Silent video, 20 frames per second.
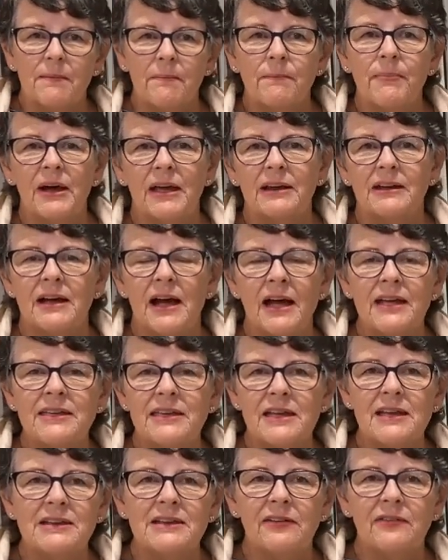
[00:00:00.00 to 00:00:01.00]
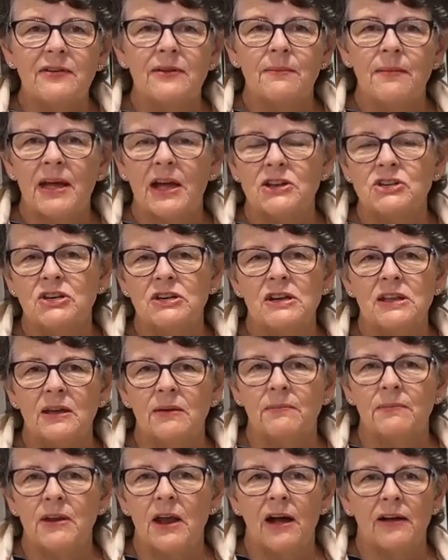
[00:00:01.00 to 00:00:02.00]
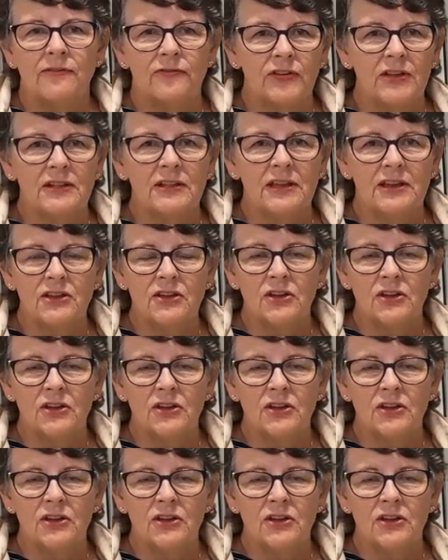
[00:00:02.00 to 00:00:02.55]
but I can't even imagine him not feeling